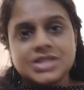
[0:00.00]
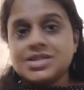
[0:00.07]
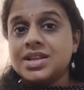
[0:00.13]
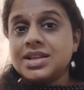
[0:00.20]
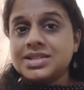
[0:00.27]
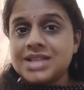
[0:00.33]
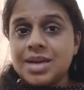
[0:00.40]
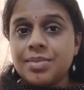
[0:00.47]
It's
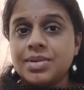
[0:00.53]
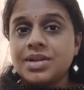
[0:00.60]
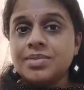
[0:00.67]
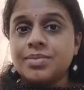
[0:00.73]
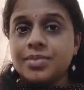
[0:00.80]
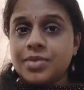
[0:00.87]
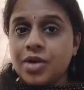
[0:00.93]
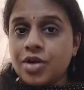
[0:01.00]
an
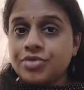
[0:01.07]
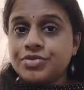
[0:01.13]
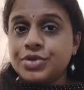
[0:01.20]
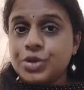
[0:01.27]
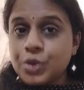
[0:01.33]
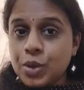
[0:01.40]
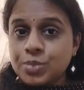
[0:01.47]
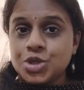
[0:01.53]
example of
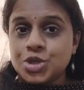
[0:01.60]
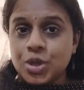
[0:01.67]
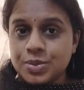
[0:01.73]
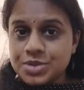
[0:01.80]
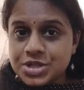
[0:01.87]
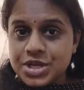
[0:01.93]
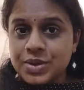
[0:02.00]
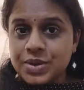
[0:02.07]
Noam
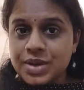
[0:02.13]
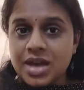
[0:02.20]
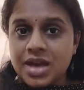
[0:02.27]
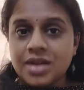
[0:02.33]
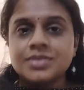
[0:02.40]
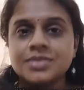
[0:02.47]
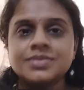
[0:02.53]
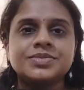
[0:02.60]
Chomsky,
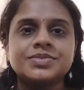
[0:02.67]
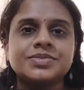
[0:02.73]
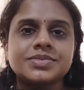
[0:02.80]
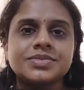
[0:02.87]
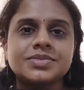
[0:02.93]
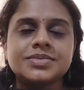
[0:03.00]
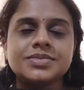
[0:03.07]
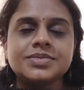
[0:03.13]
okay?
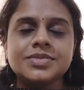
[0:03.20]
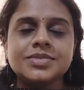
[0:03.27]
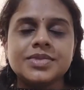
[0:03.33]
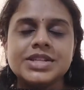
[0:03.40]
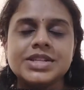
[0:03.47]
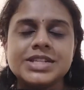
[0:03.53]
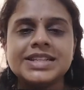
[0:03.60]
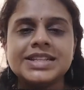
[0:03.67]

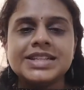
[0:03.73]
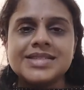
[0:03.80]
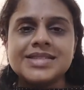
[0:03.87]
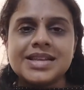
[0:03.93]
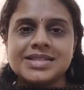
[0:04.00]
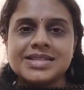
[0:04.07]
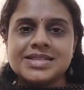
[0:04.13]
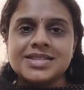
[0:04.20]
Take the
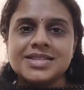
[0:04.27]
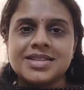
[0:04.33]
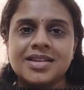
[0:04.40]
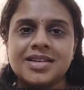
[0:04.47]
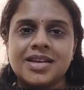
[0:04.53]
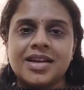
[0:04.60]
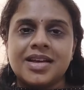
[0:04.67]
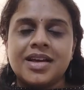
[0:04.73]
sentence.
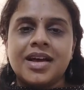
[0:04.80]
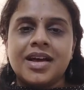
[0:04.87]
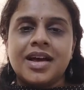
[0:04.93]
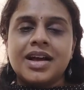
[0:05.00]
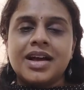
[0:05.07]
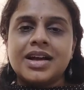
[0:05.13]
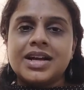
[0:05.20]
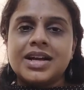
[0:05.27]

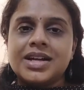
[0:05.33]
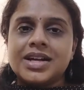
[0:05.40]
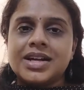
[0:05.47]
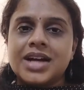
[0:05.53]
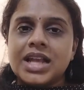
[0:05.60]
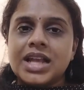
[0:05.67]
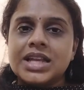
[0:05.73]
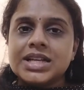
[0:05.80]

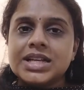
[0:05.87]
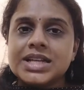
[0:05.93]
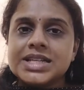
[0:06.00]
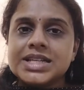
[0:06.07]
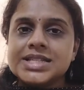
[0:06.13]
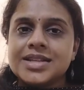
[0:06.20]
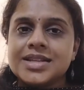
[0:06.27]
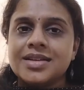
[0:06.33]

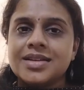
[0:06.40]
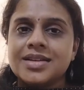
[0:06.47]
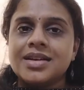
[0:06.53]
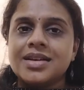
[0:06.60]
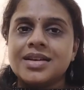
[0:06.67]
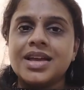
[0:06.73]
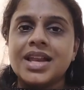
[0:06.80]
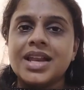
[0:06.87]
Colorless
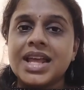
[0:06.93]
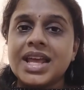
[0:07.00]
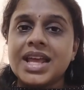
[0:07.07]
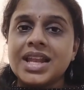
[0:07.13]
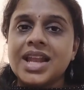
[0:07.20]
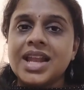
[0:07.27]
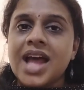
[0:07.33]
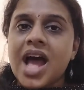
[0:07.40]

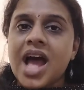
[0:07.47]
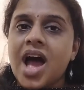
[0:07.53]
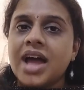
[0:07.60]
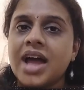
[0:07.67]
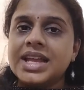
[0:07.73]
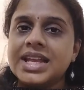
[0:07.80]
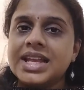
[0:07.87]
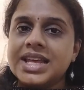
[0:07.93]
green
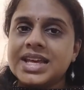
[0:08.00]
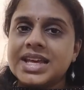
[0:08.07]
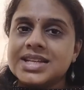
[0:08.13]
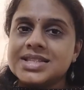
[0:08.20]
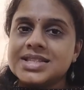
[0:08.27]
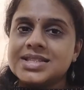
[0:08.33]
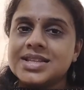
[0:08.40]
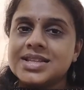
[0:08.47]

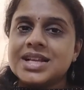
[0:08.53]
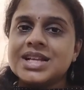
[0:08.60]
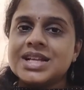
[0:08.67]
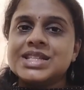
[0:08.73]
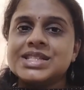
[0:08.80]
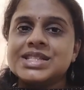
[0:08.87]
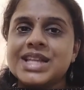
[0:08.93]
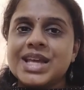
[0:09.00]
ideas
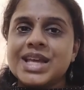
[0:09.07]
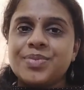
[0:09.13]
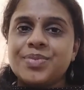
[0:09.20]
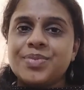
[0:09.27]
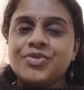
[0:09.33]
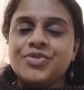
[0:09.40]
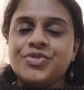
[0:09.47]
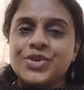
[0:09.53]

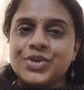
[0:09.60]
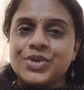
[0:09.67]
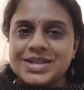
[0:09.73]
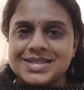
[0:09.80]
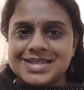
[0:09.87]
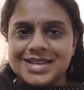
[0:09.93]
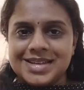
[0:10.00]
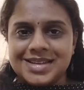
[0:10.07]
sleep
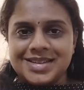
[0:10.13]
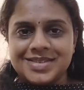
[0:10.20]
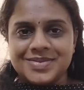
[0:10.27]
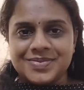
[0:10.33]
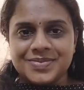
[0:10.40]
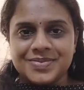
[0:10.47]
furiously.